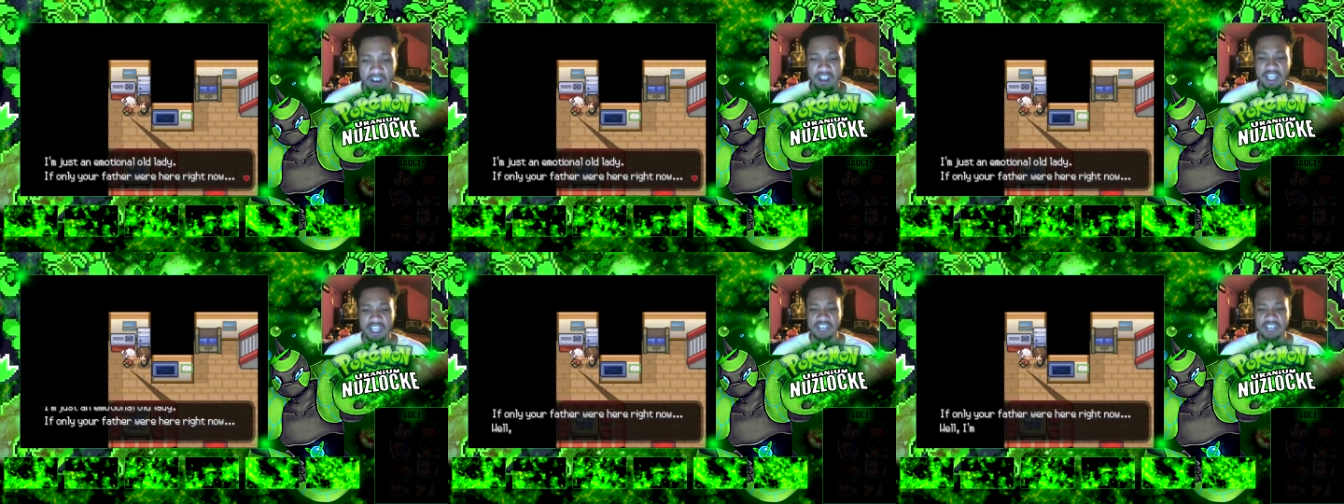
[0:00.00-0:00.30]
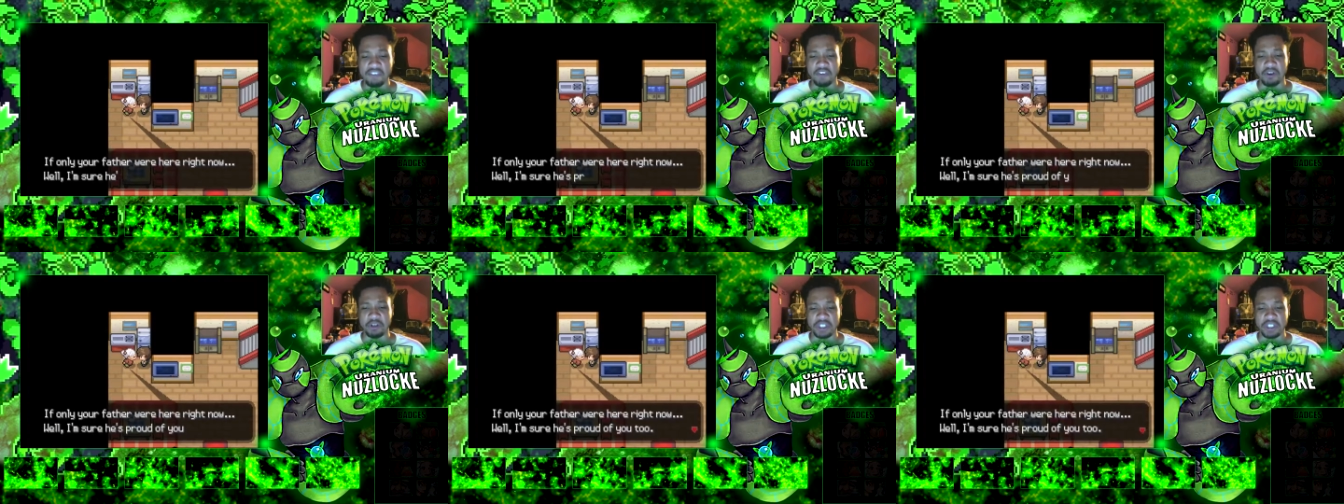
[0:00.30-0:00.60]
If
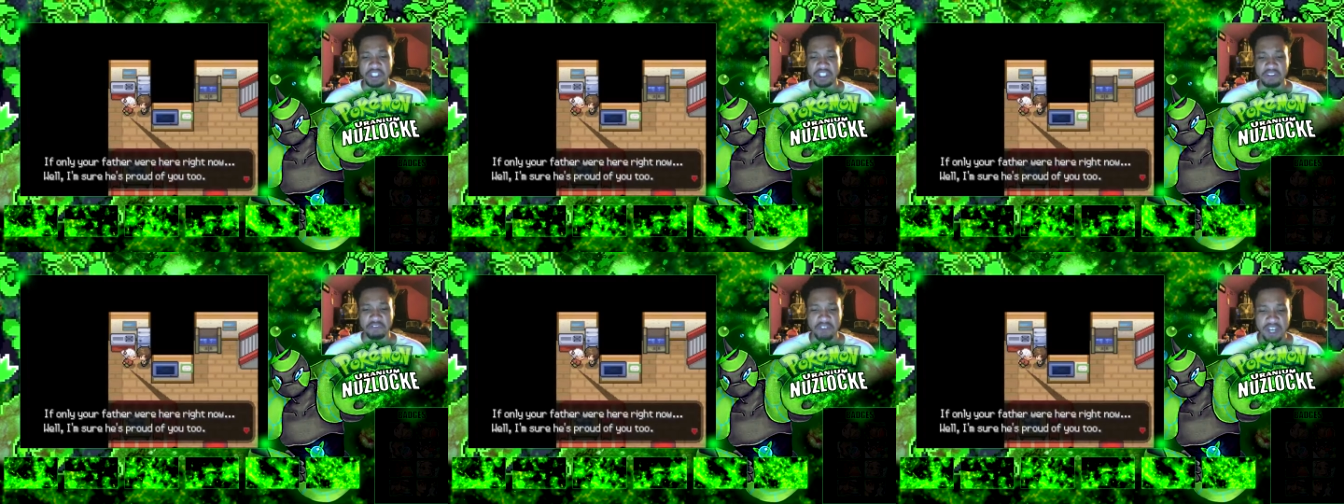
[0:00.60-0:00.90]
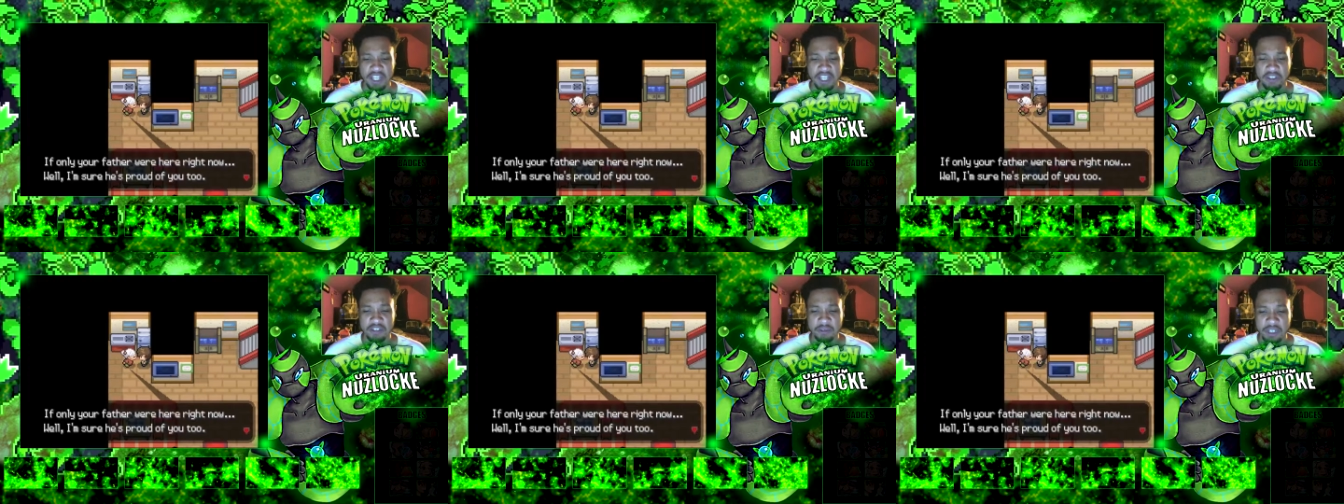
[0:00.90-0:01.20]
only your
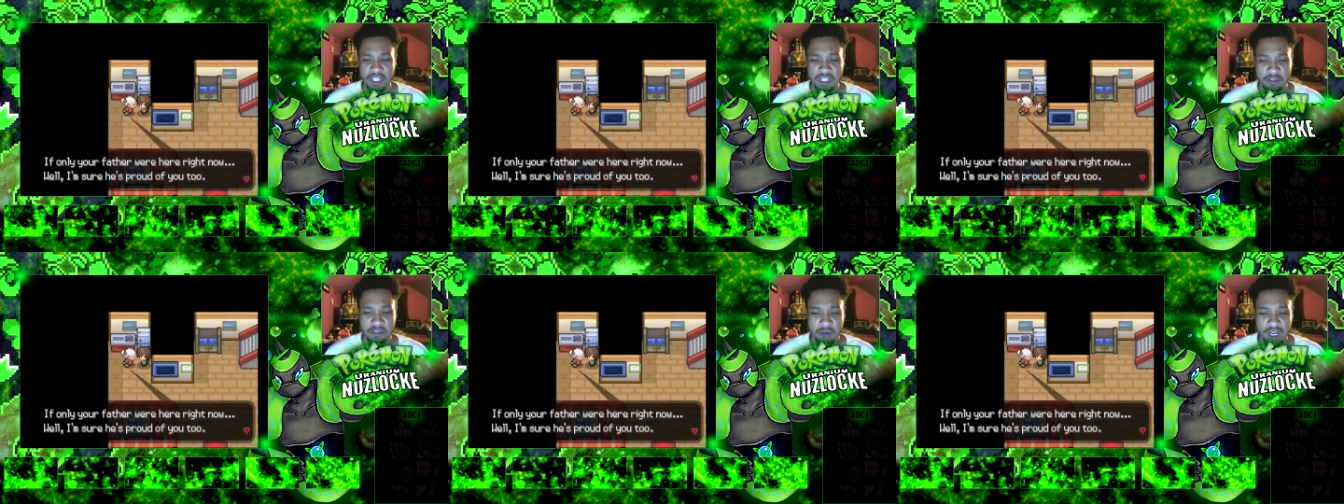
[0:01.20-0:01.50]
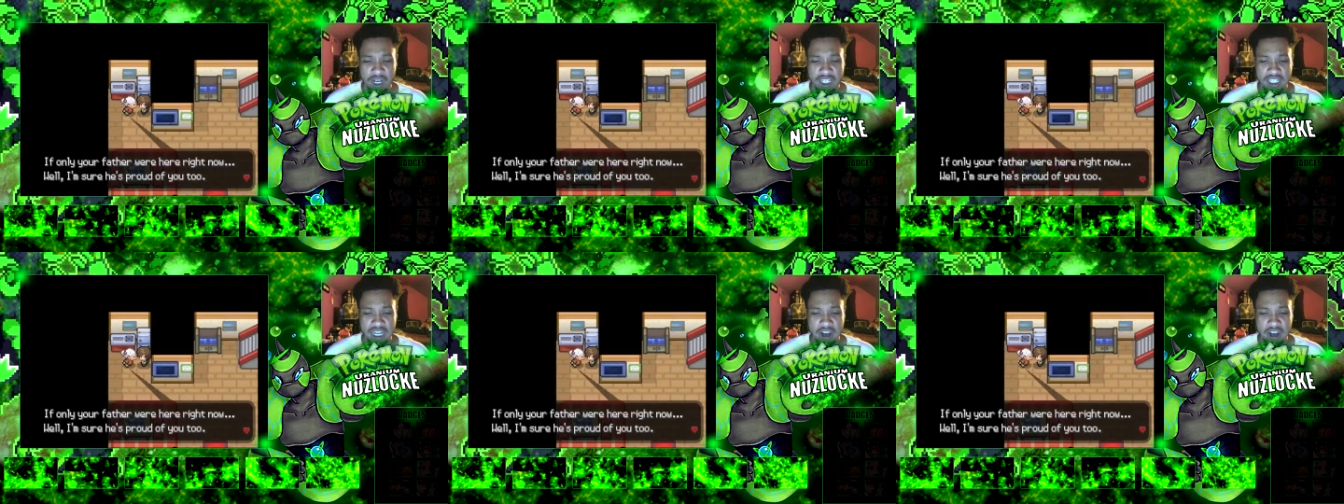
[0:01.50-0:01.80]
father were here
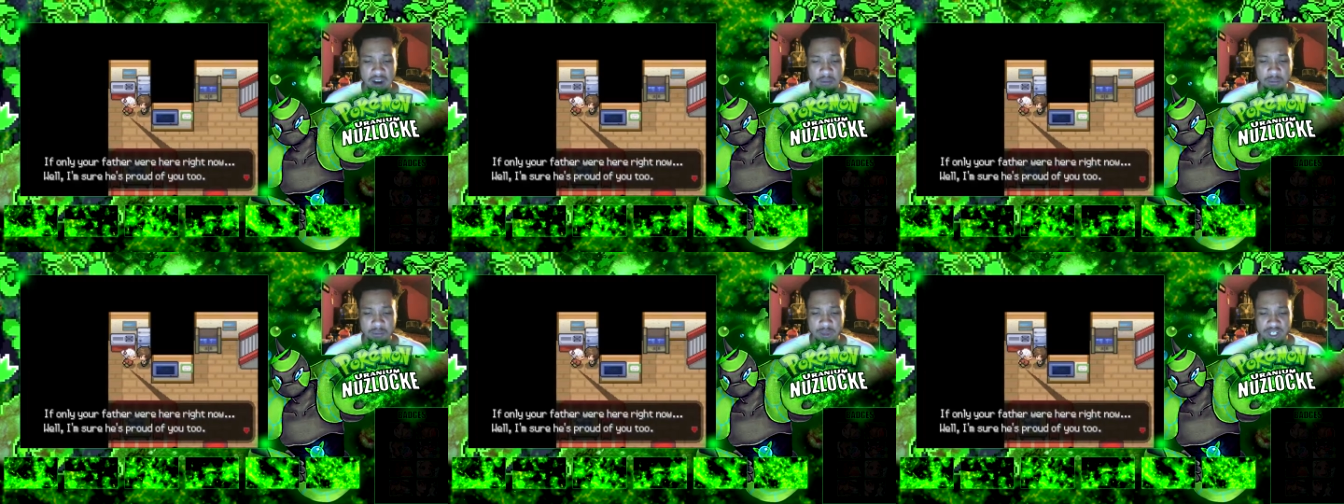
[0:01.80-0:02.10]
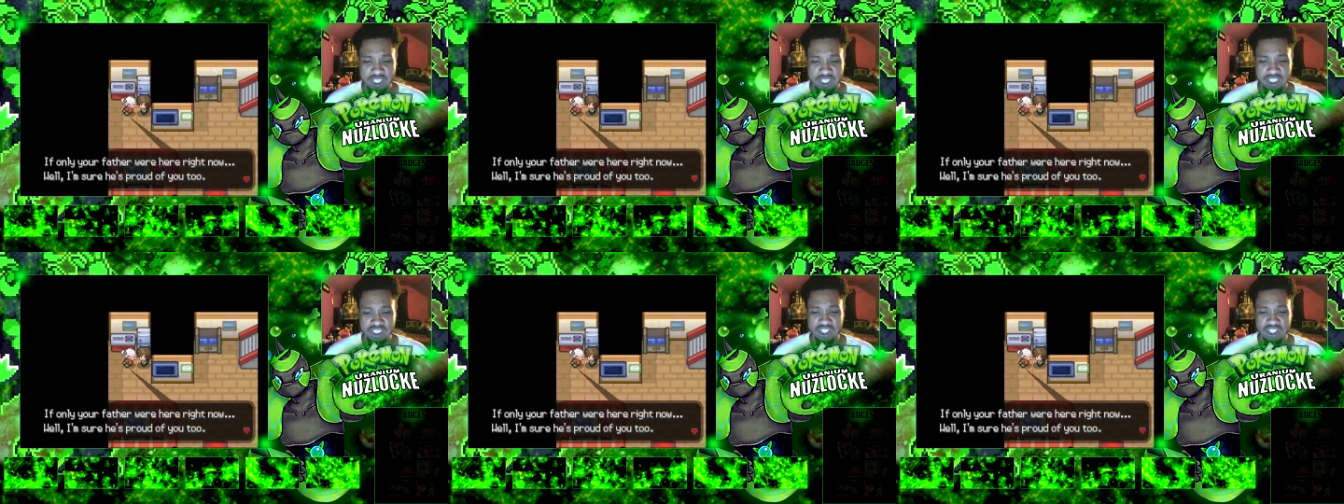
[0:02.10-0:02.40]
right now, I'm
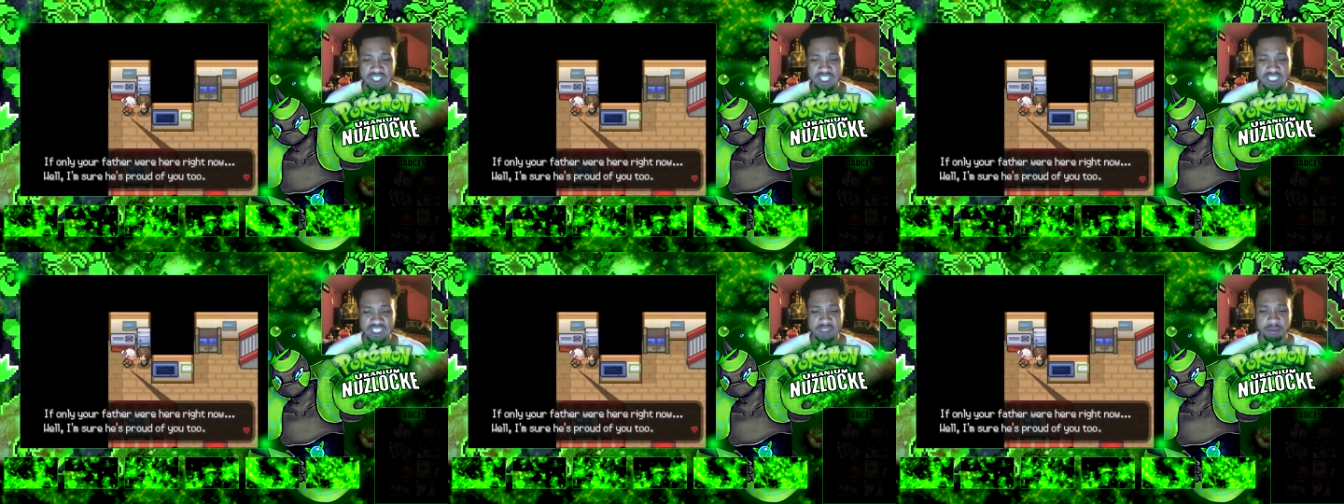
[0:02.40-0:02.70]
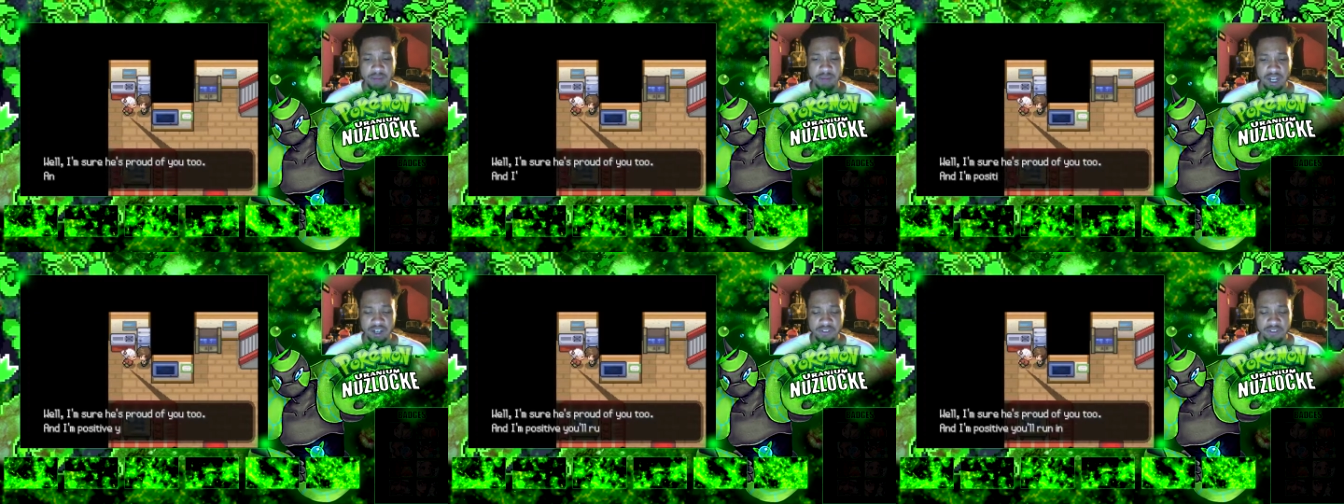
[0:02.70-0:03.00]
pretty sure he's
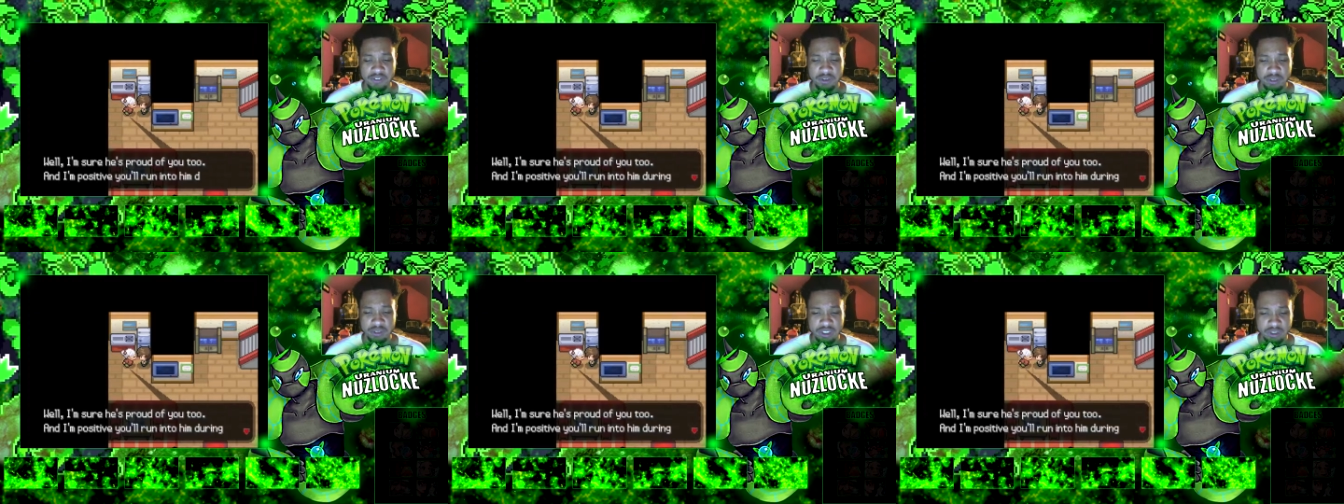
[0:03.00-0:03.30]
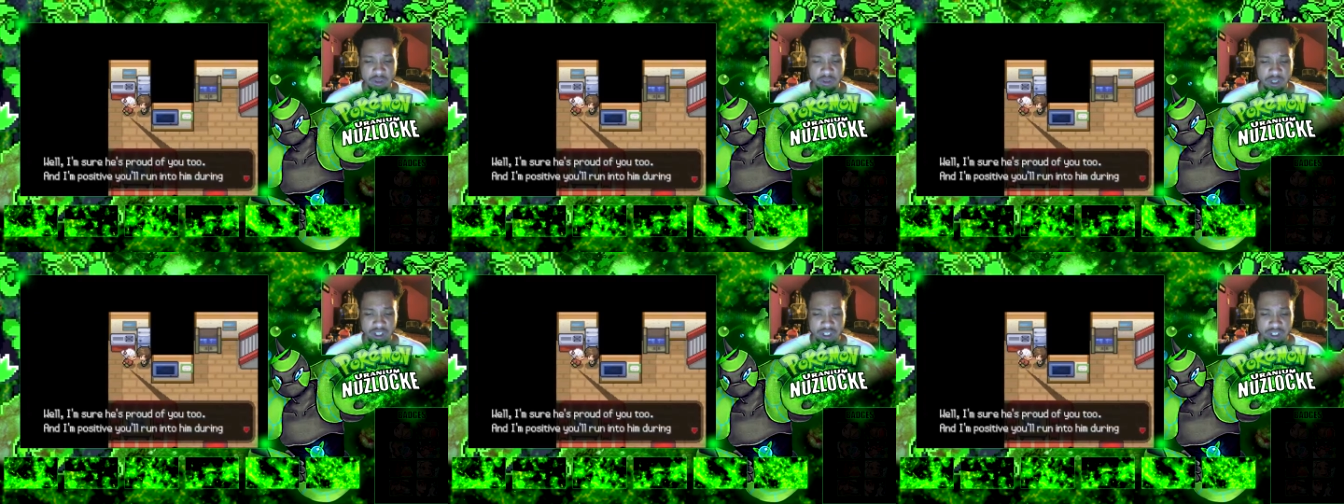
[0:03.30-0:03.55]
proud of you too.